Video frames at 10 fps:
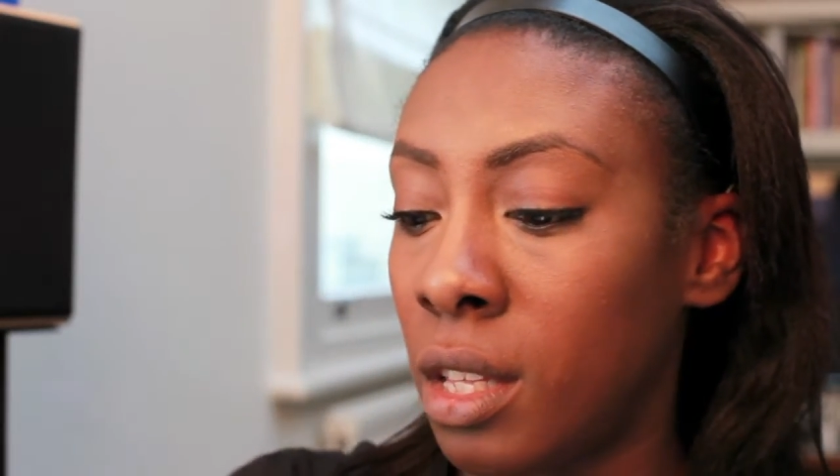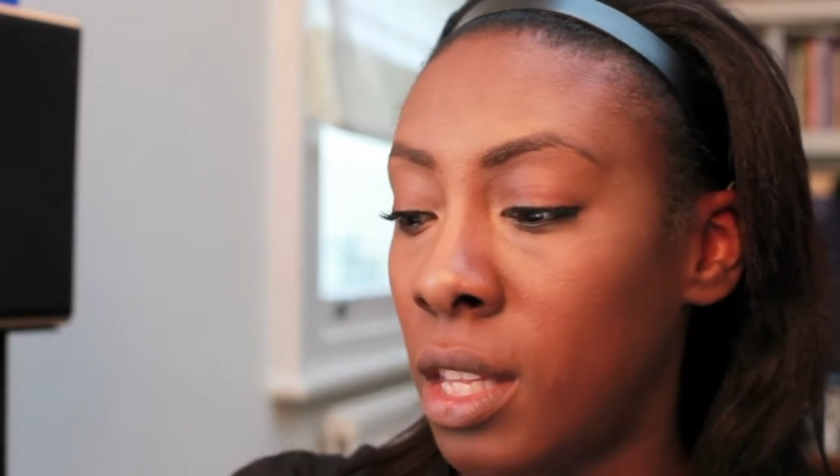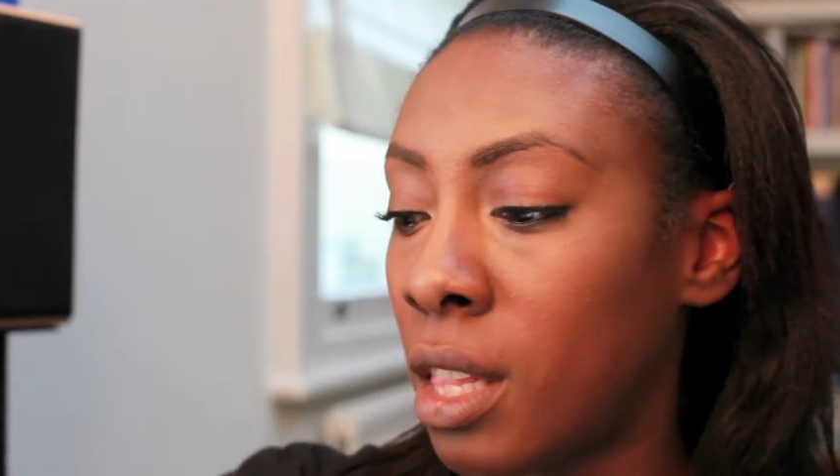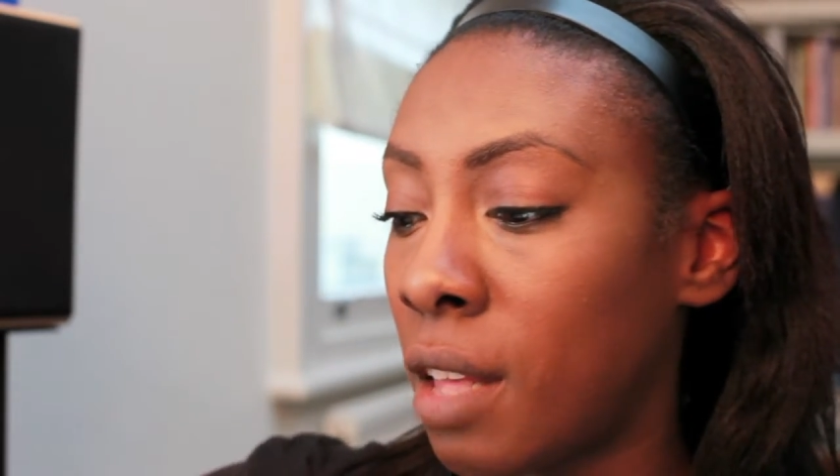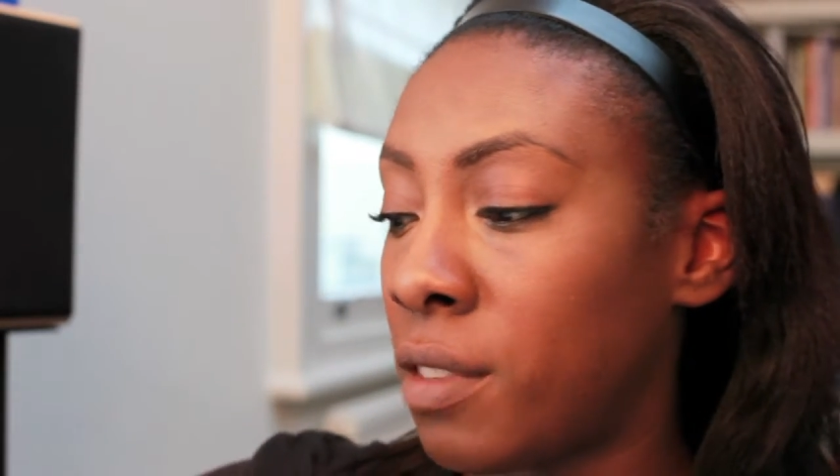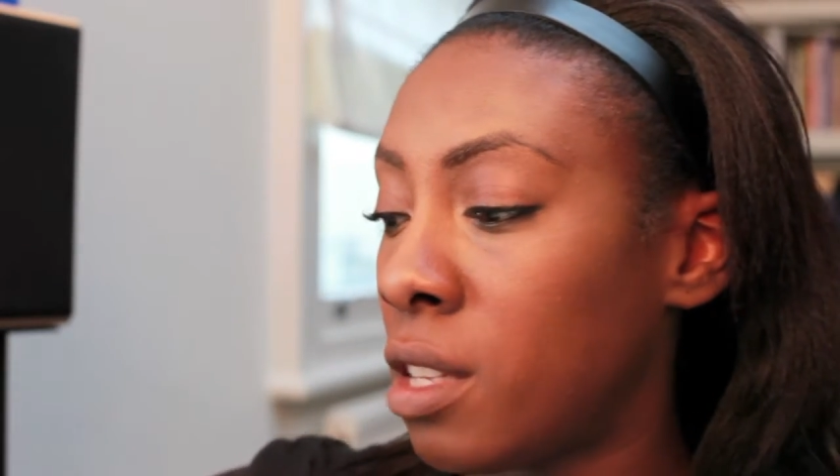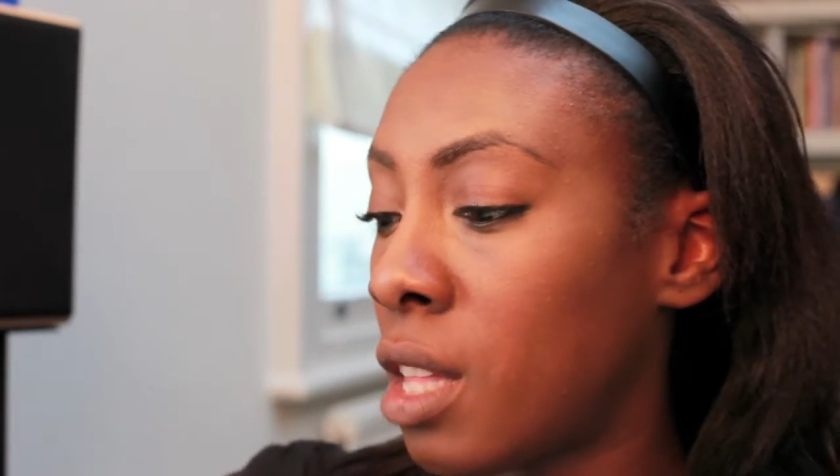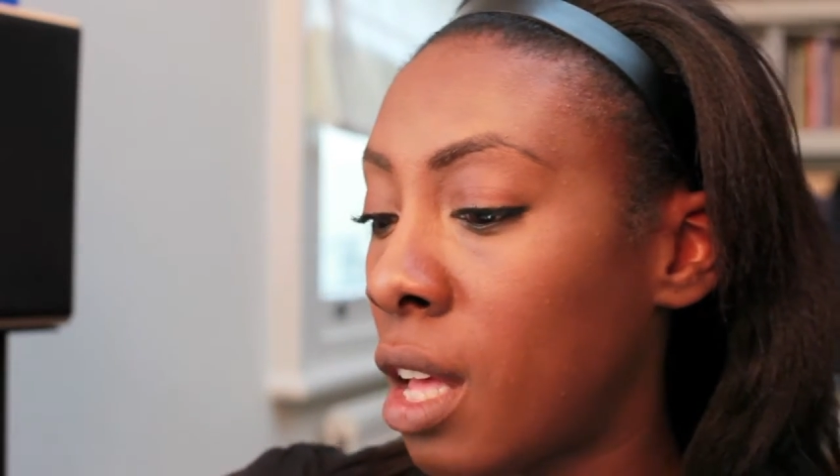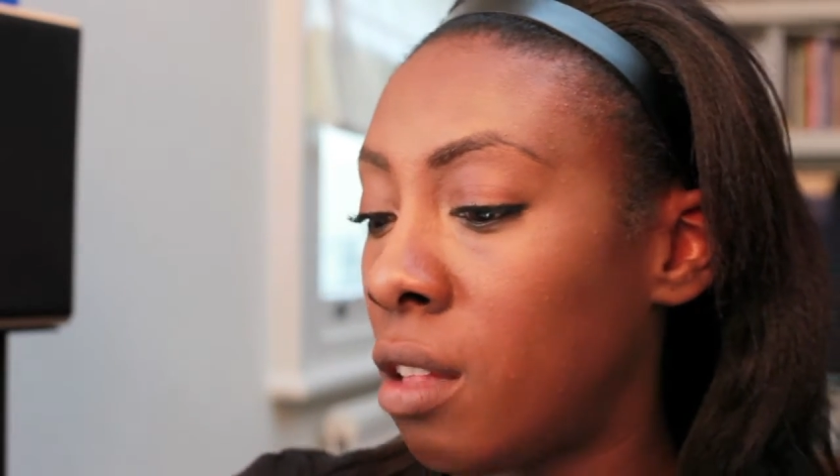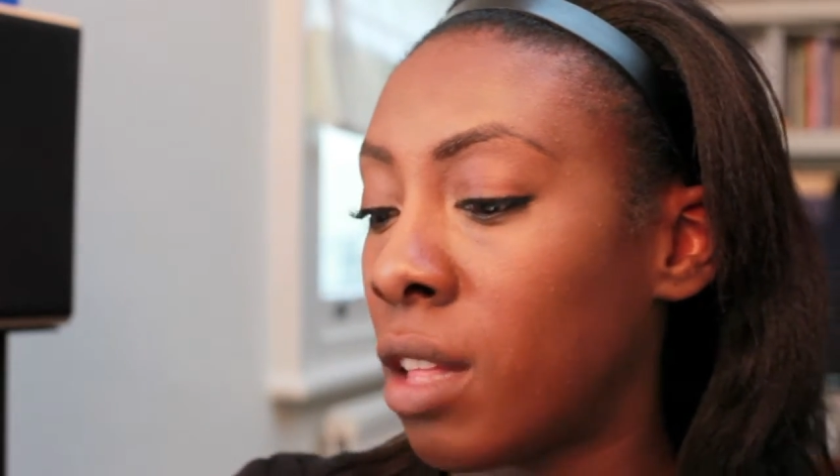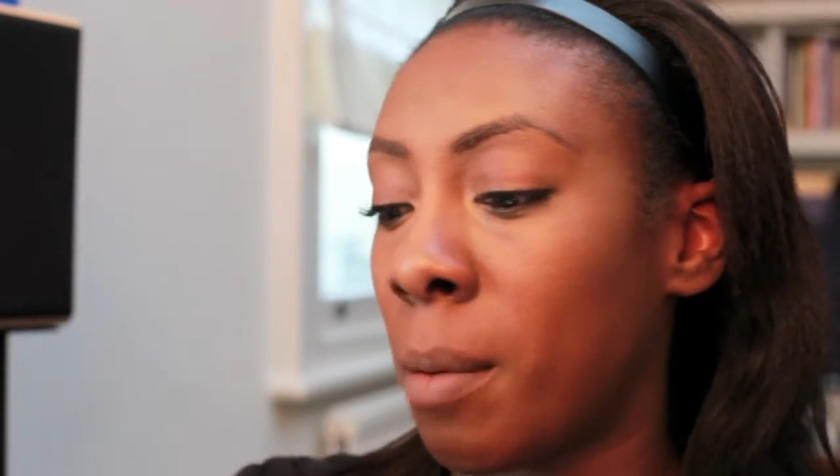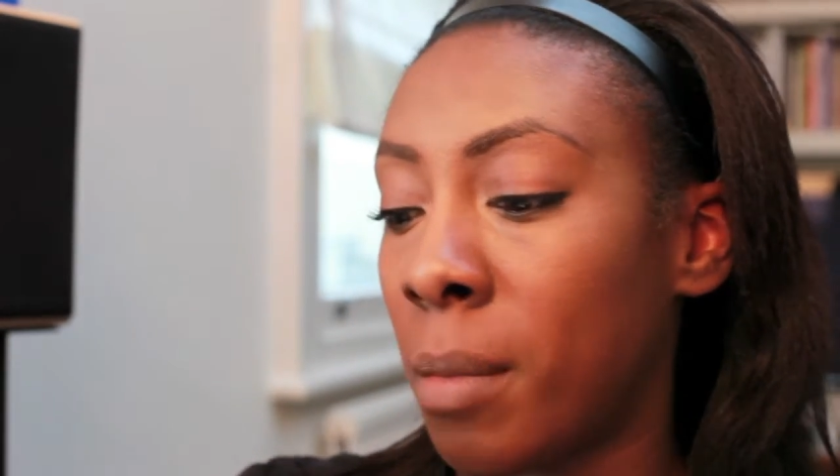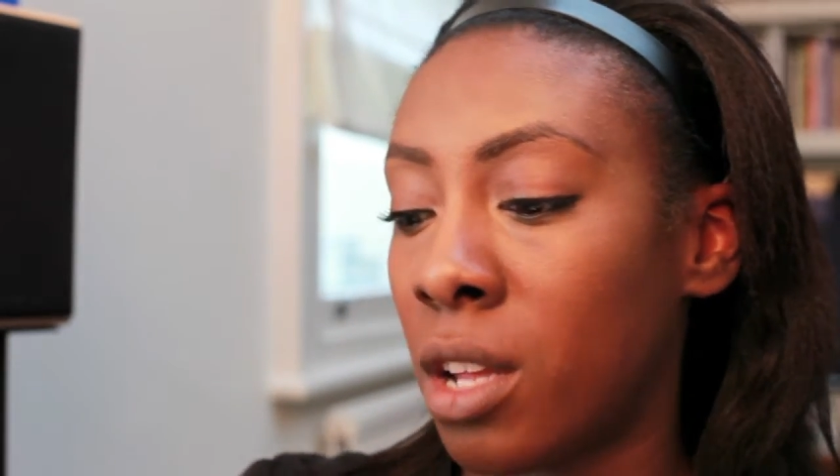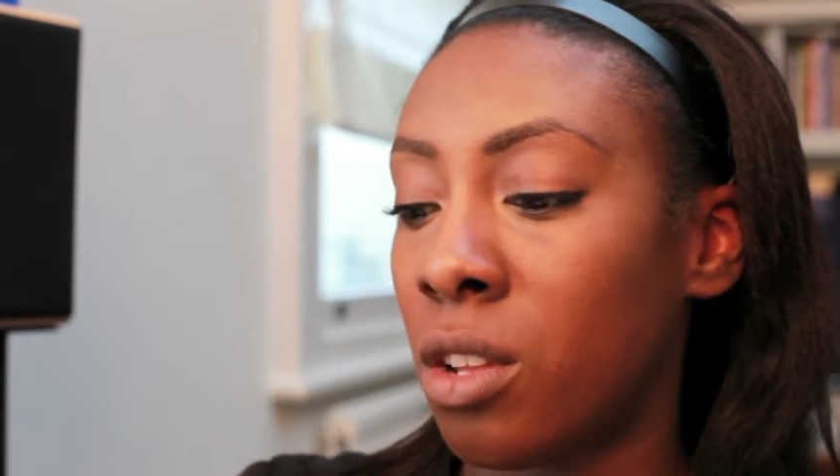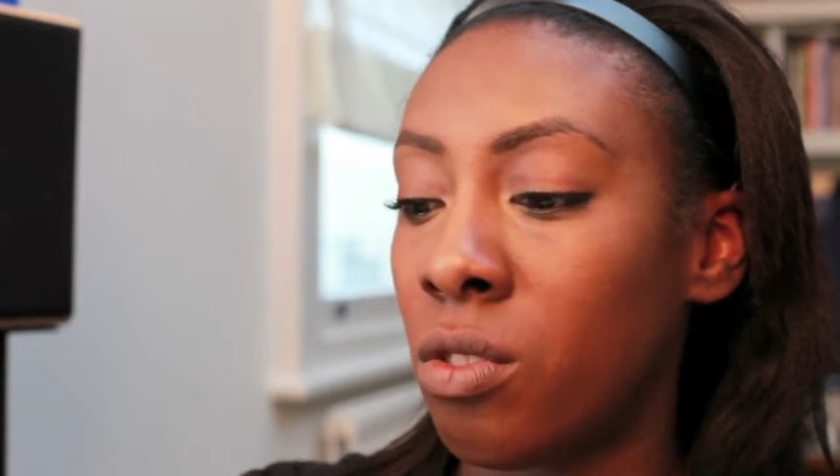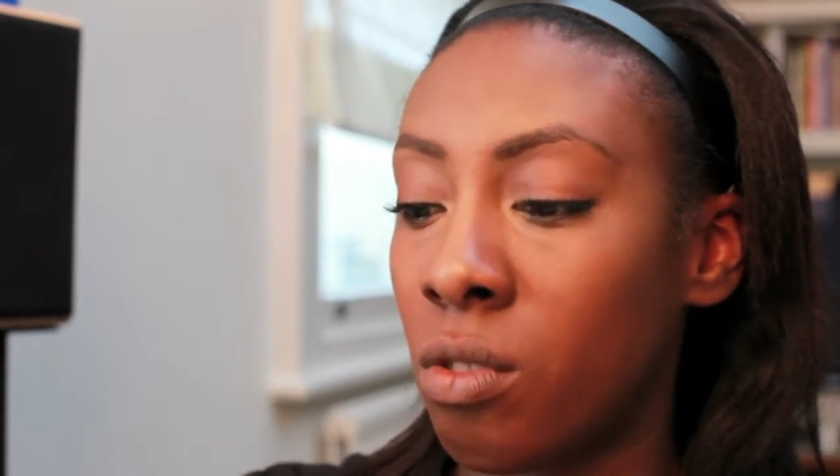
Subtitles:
Now that I've done that, I'll get my